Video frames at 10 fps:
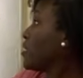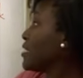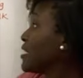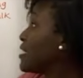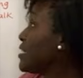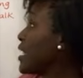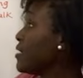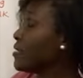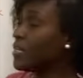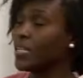To
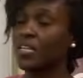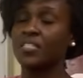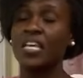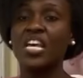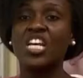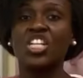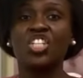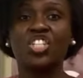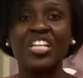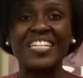sit is
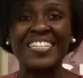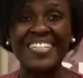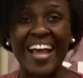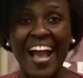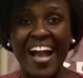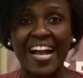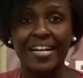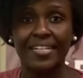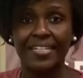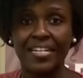chita.
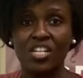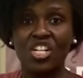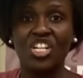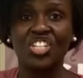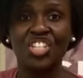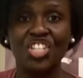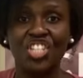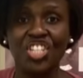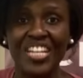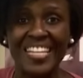
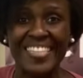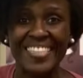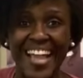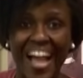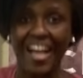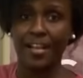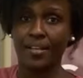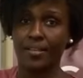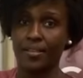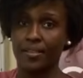Chita
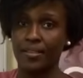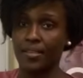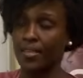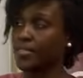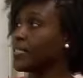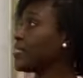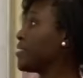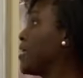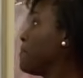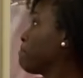is to
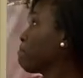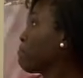sit.